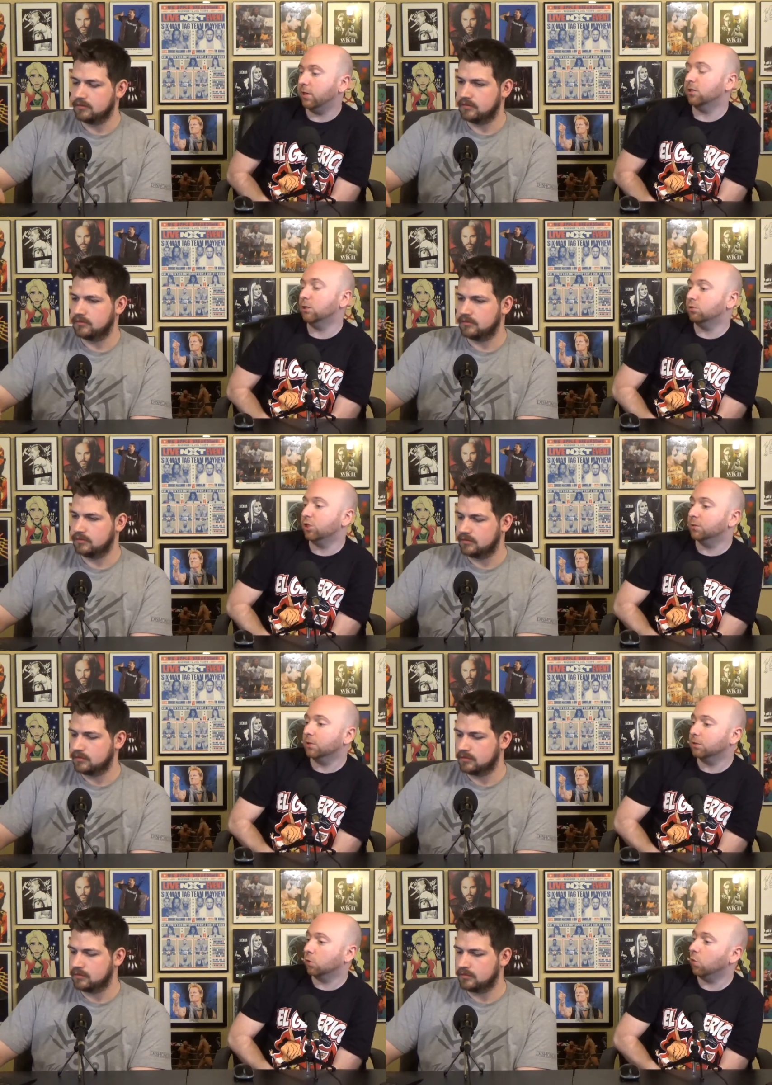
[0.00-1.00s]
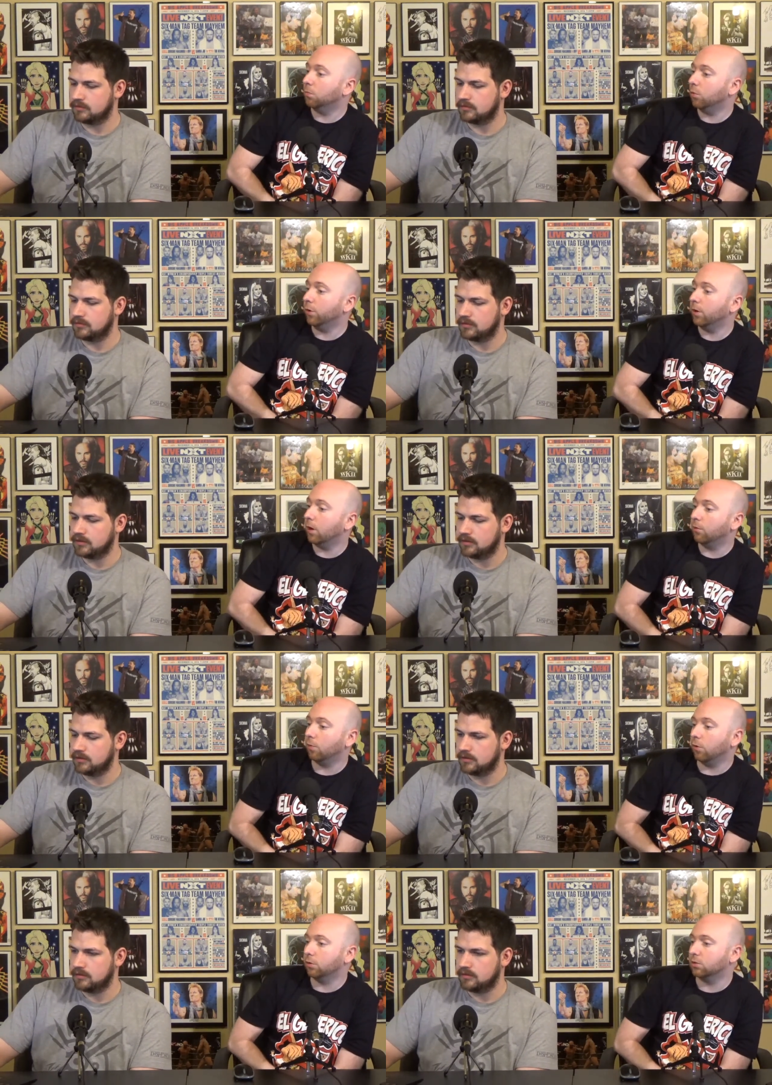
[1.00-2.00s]
Speaker 1: tag team champions at one point on
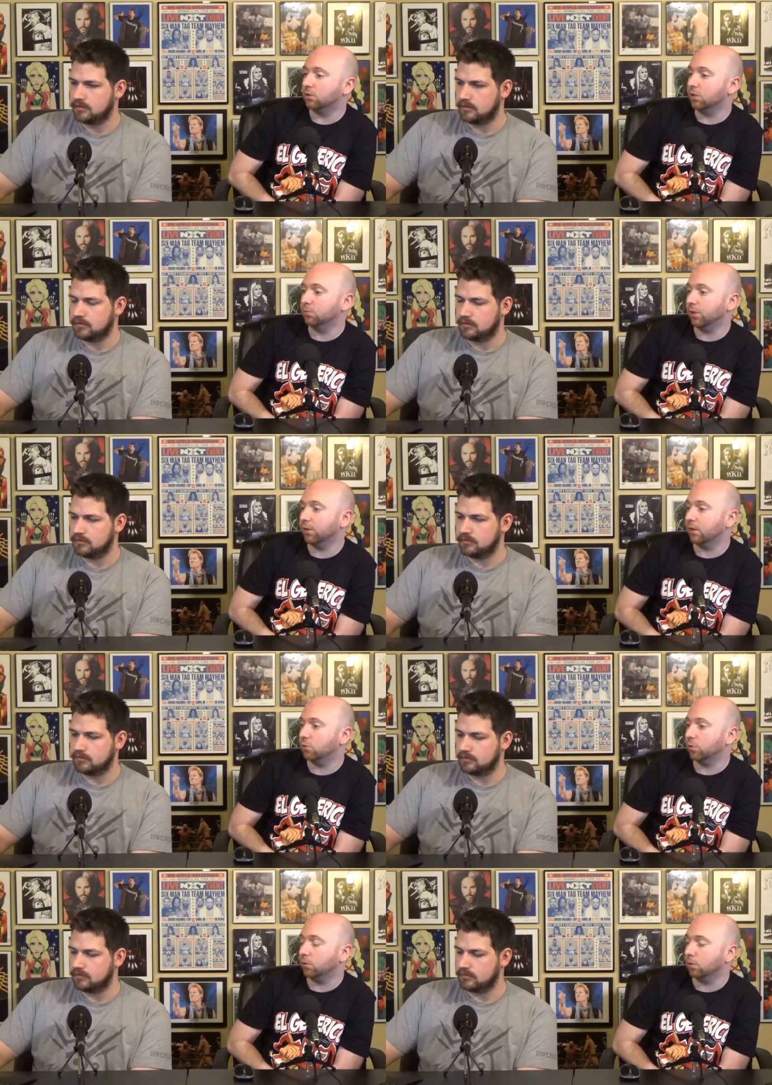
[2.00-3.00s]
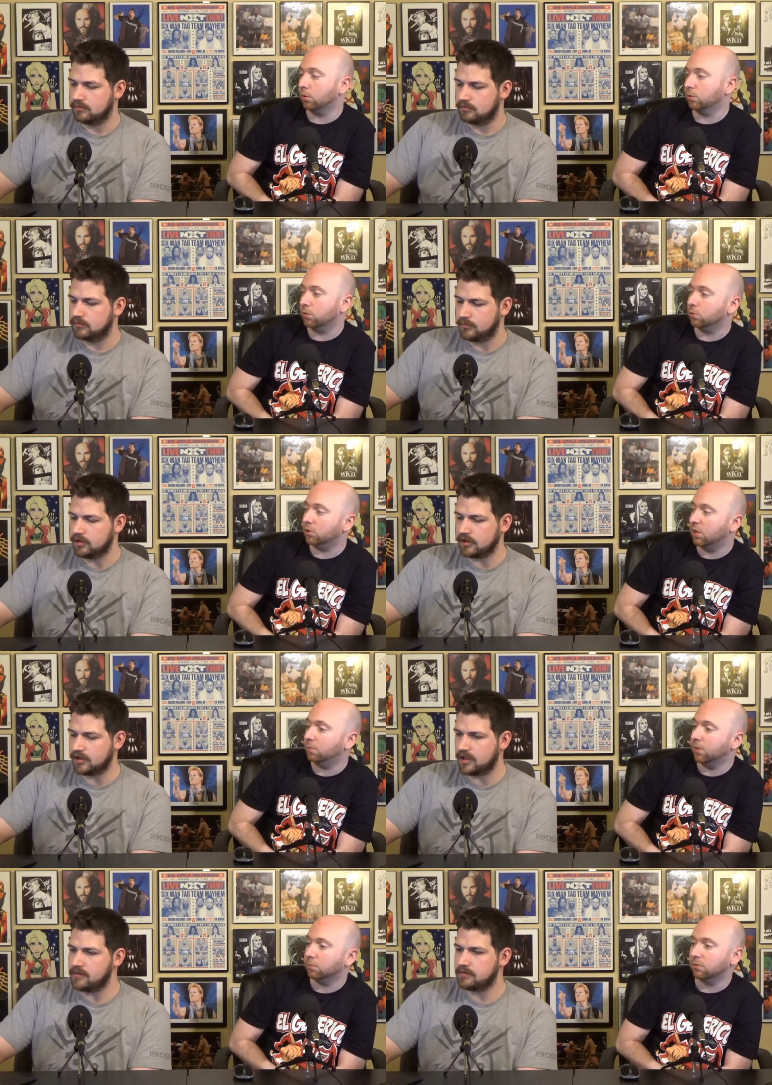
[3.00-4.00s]
Raw because it seems like that's what they're going to do is they're
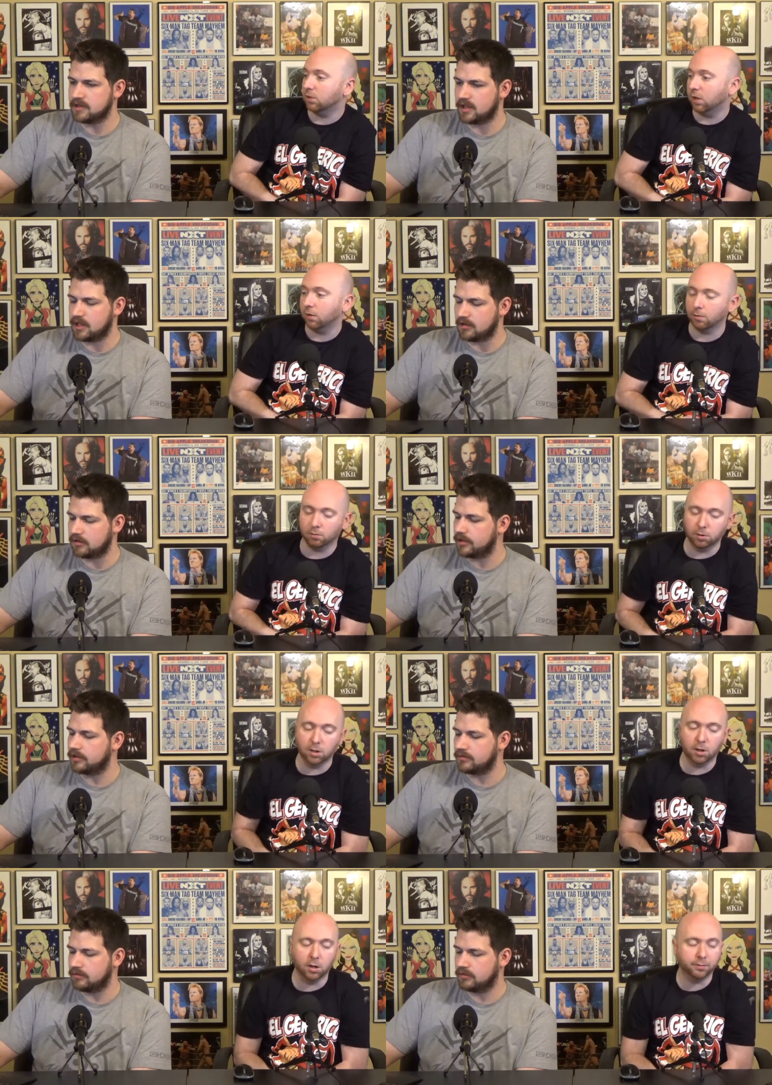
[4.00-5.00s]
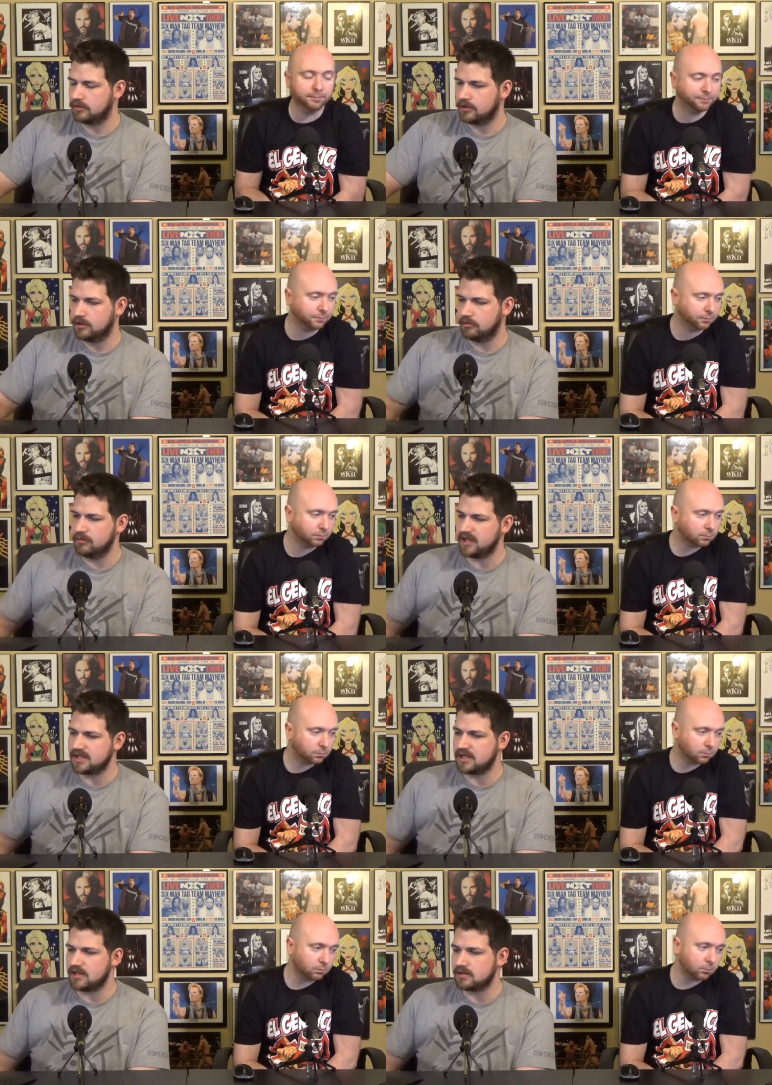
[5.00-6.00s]
keep, them keep them together. together yeah. yeah.
Speaker 2: would make
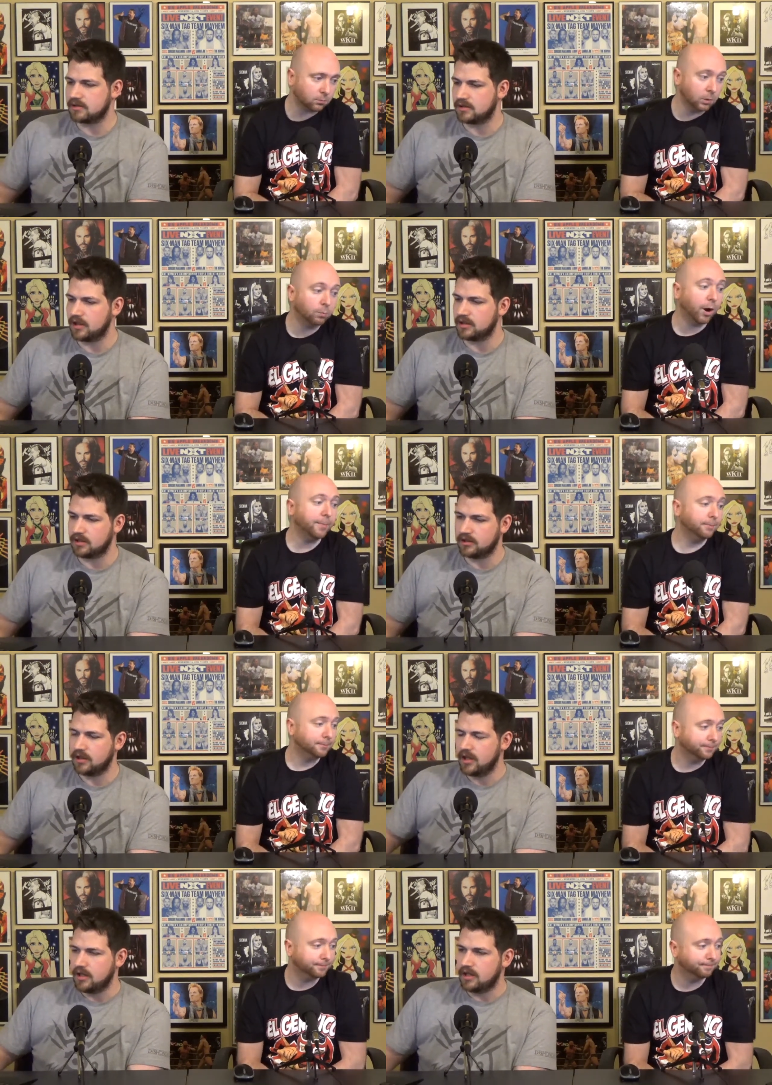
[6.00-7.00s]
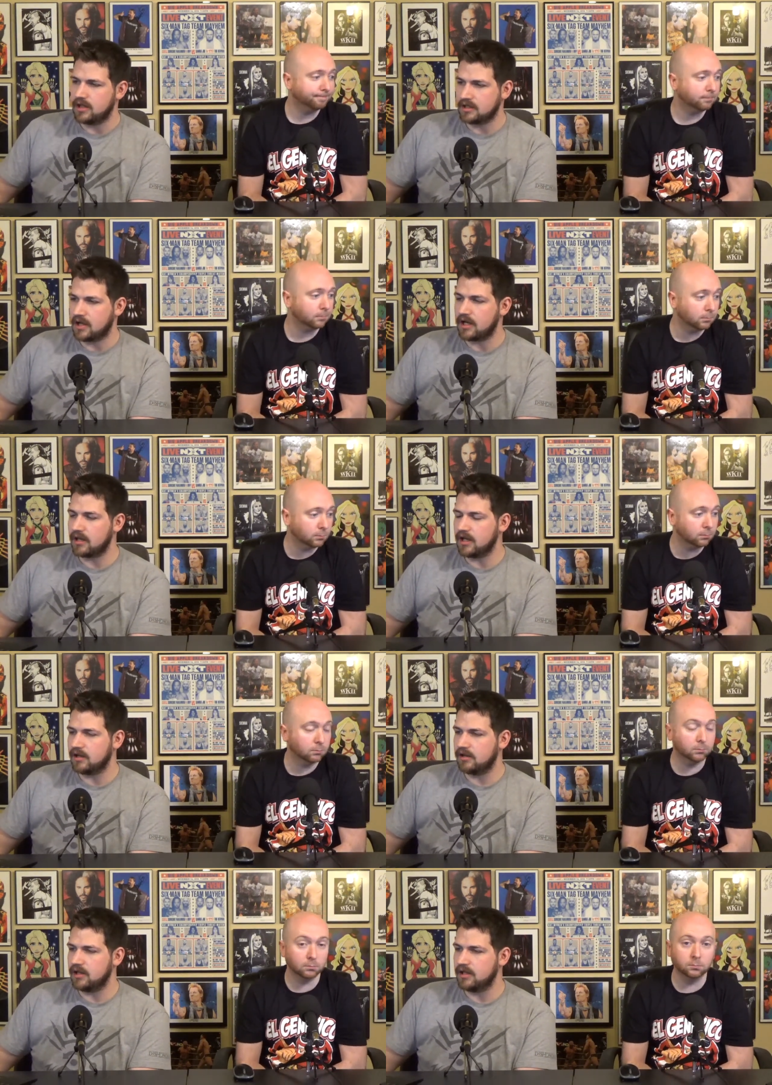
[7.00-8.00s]
sense. And right. It, it, I
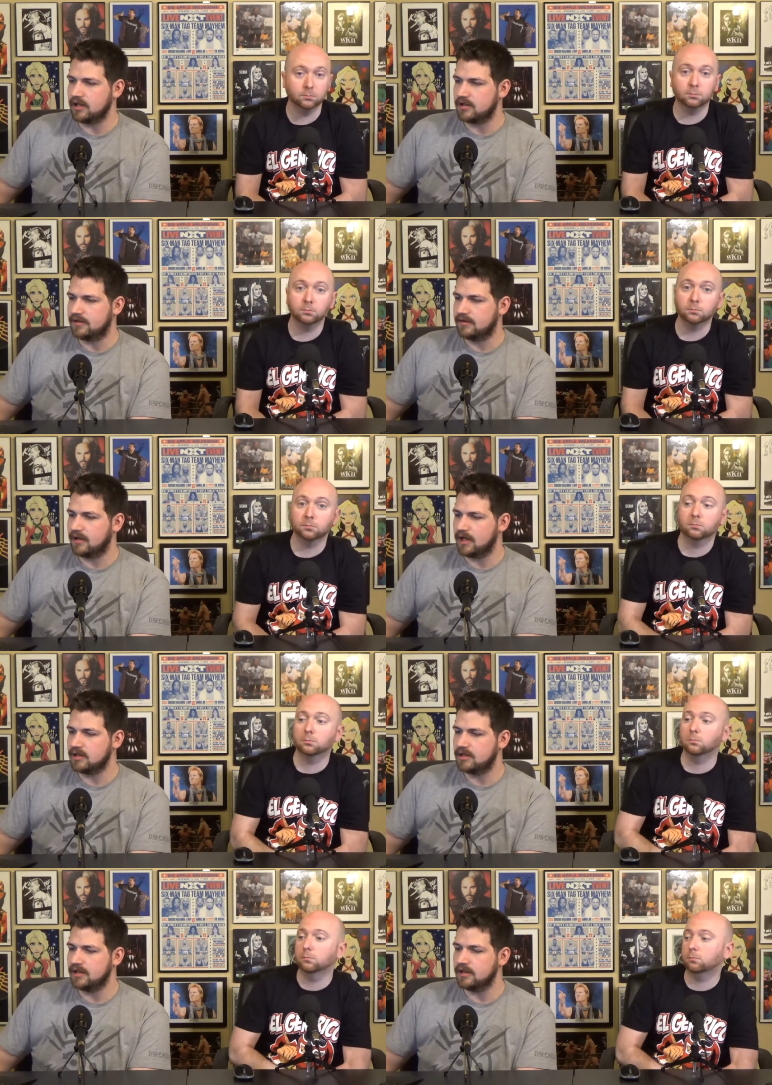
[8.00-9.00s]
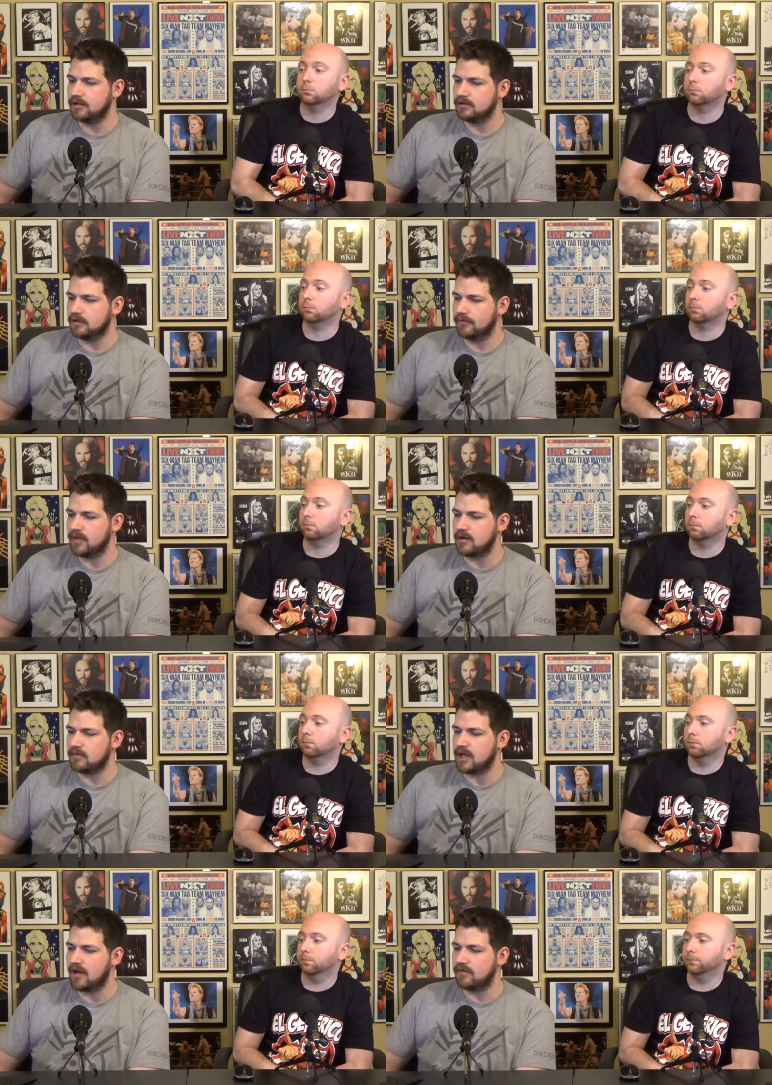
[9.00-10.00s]
like the idea of
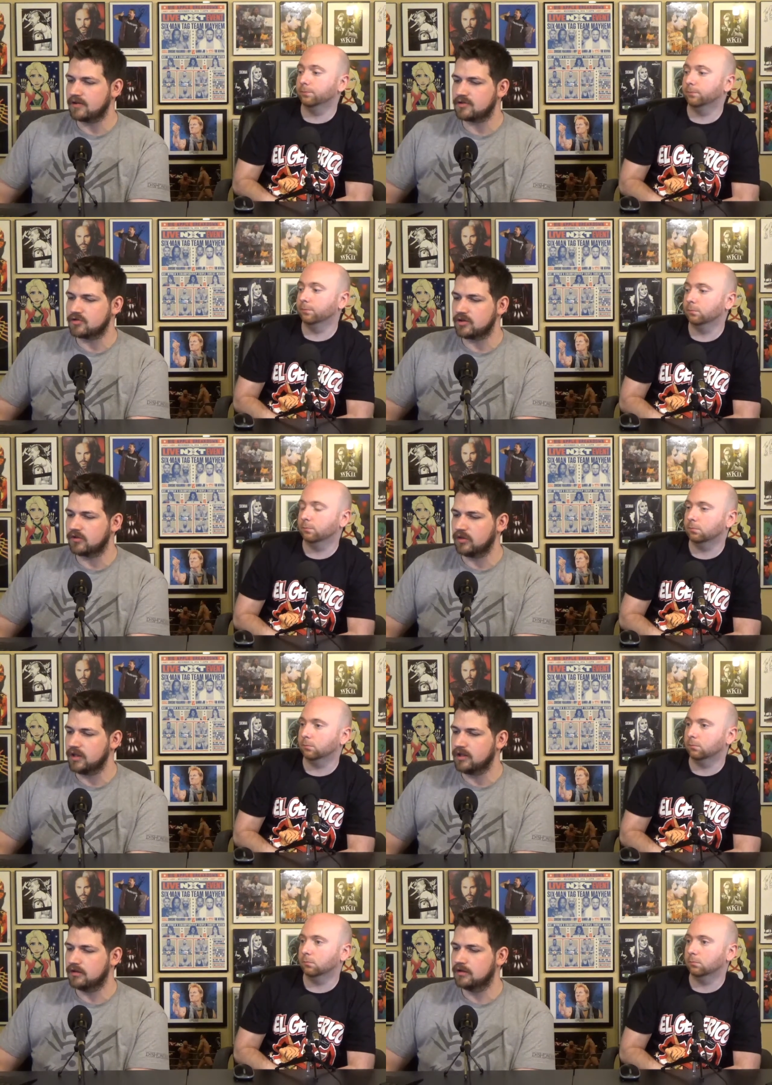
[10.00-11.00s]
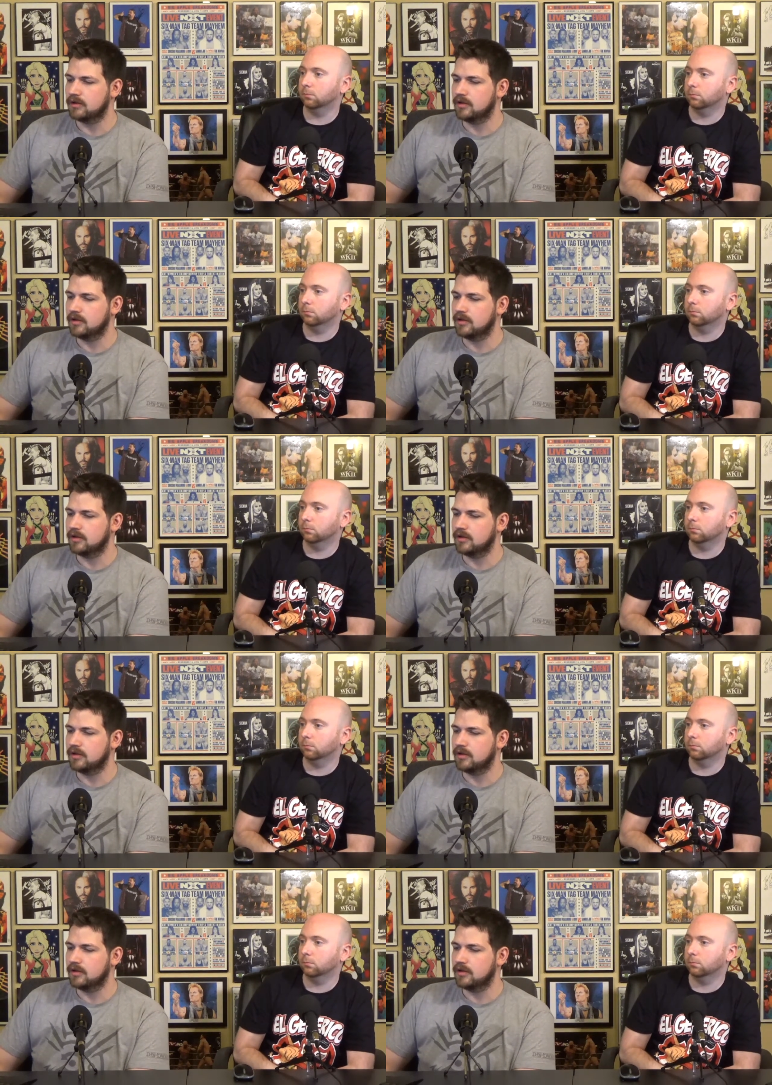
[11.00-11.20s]
them having strictly